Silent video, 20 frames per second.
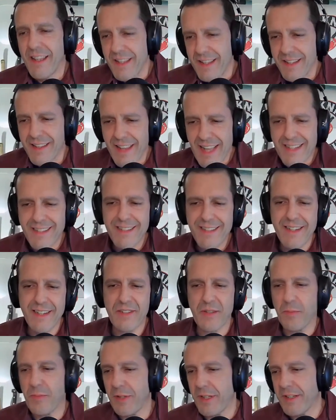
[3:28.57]
That's
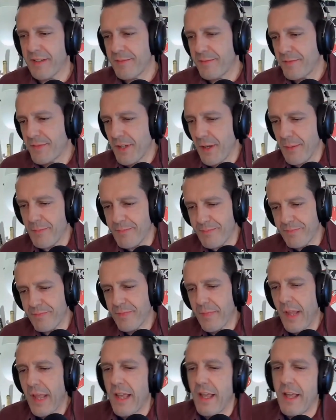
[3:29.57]
discipline. So
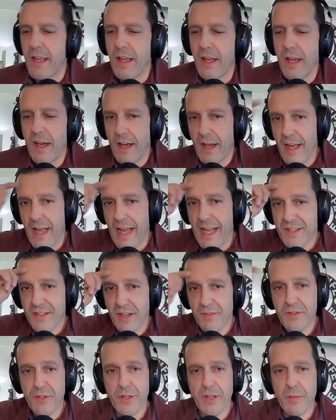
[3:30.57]
hats
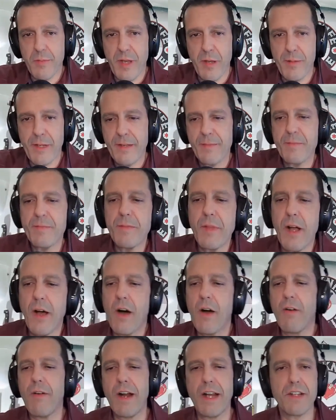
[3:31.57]
off to you, baby.
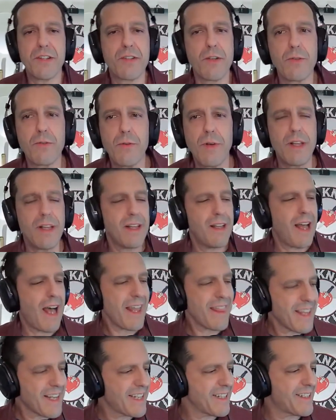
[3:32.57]
All right. So I
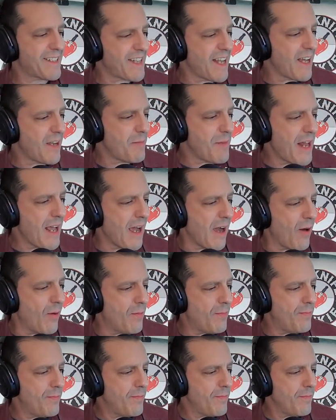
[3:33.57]
think it's time now
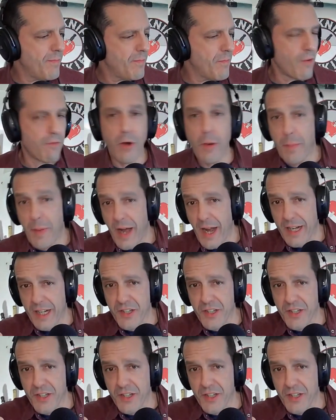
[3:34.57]
for a pocket